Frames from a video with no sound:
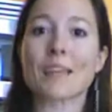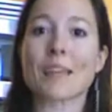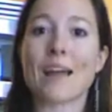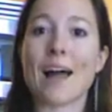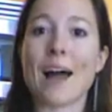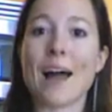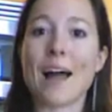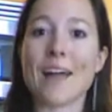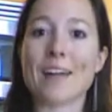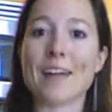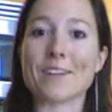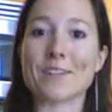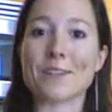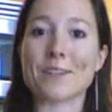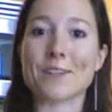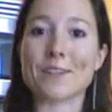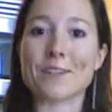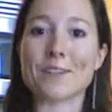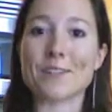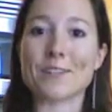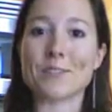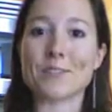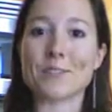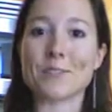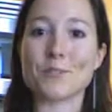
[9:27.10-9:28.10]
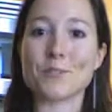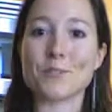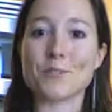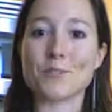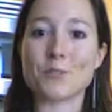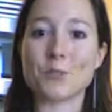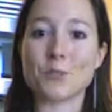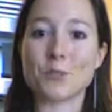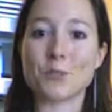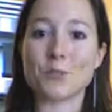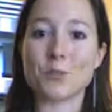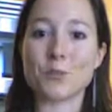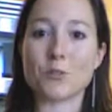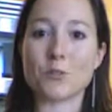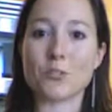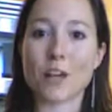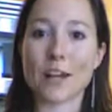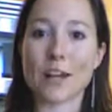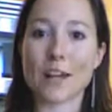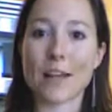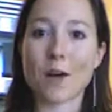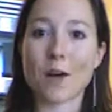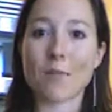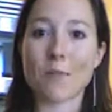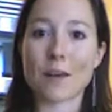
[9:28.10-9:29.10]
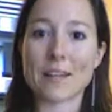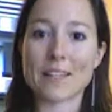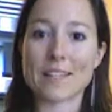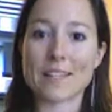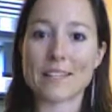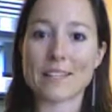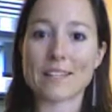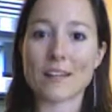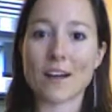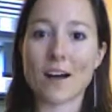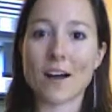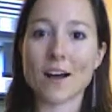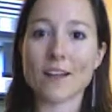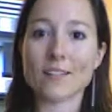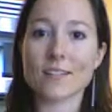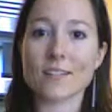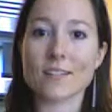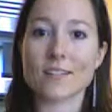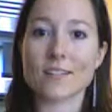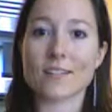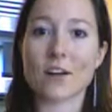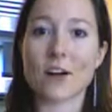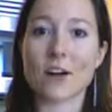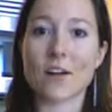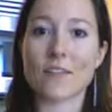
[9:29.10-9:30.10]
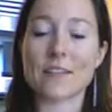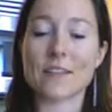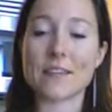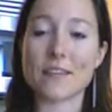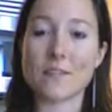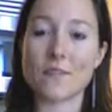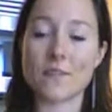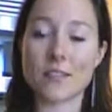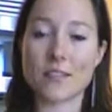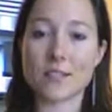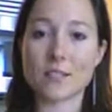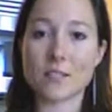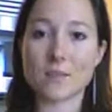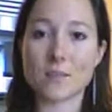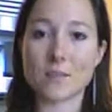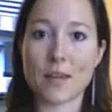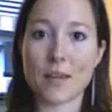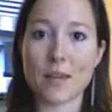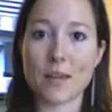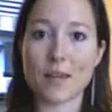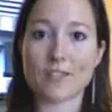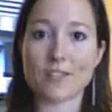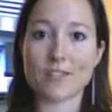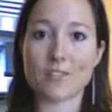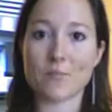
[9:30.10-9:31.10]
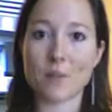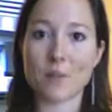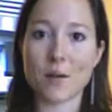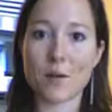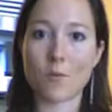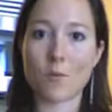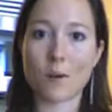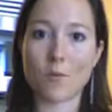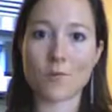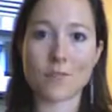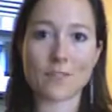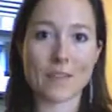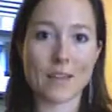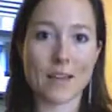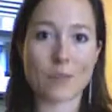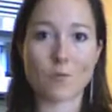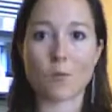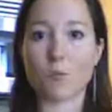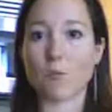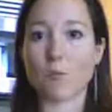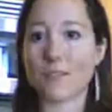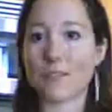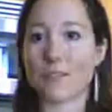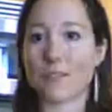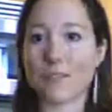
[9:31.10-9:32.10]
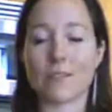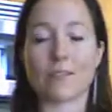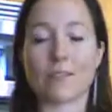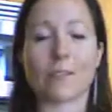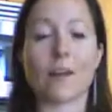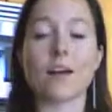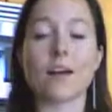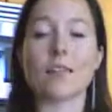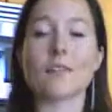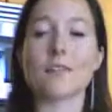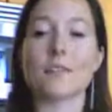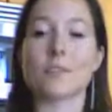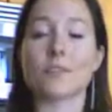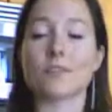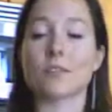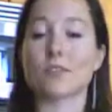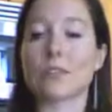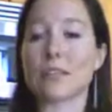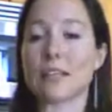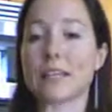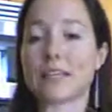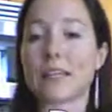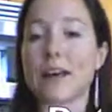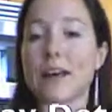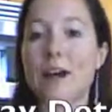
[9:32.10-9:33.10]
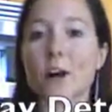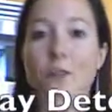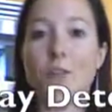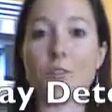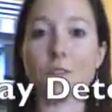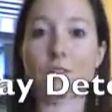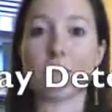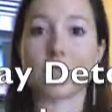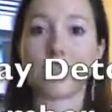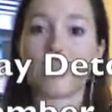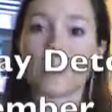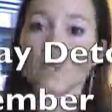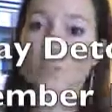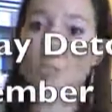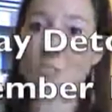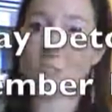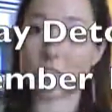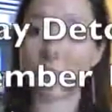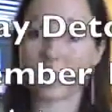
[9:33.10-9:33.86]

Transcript: I encourage you to check out my detox. It's on the events page of my website. We'll be eating lots of clean, healthy, delicious